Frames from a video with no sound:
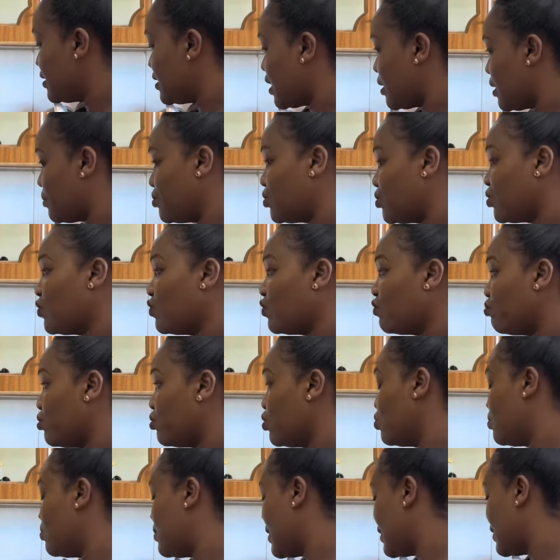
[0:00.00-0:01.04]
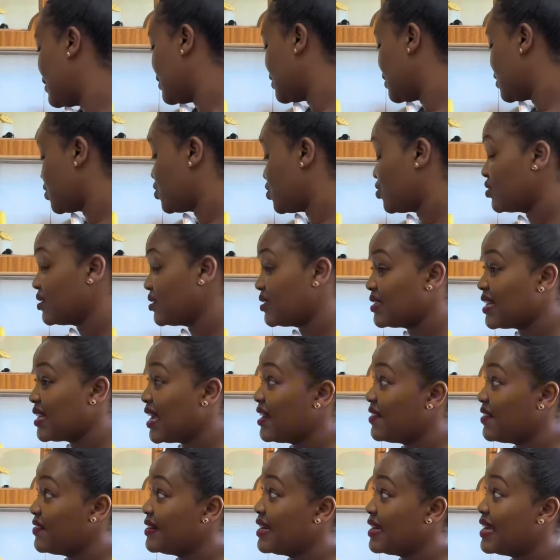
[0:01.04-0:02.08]
of the blue because i
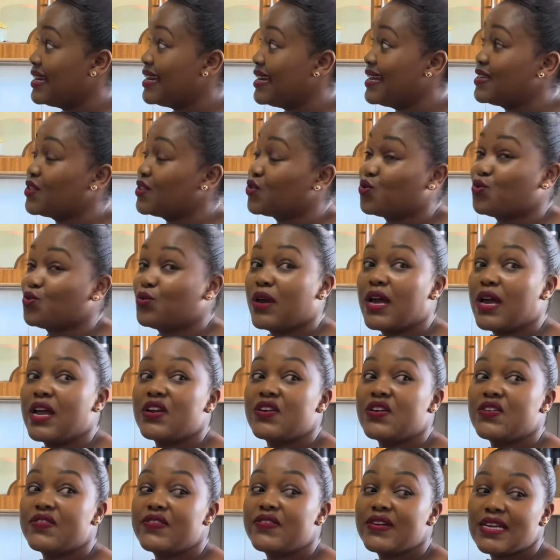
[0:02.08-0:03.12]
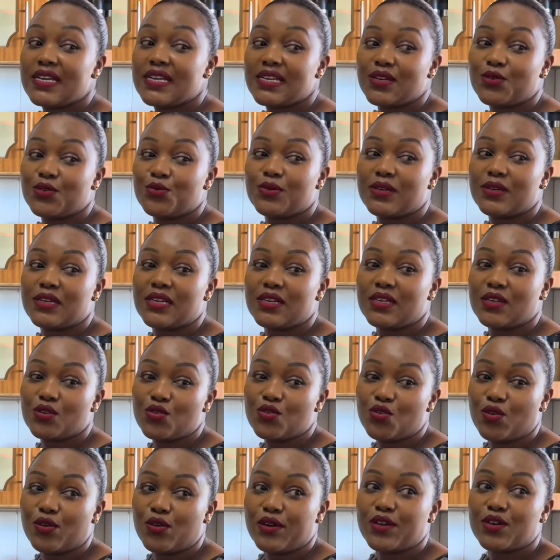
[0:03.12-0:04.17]
realized we are really really
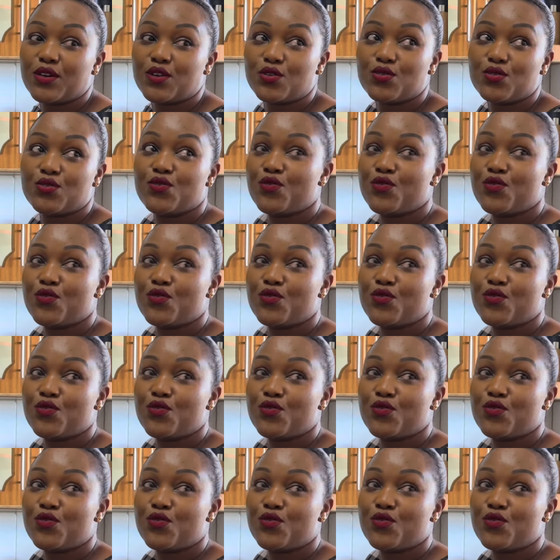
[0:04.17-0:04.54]
going